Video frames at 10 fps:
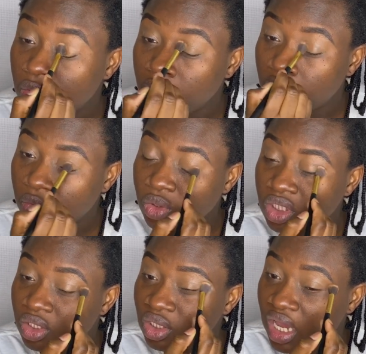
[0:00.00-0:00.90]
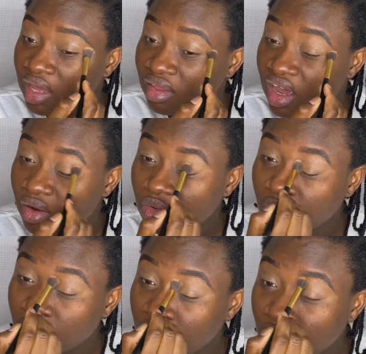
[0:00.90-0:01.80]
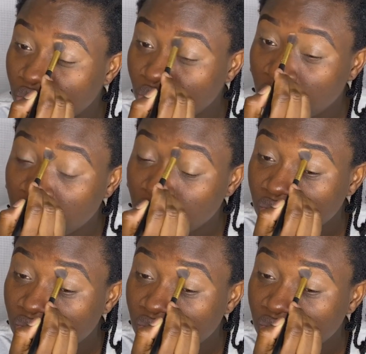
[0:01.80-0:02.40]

But we'll still gather, we'll, you know, do a little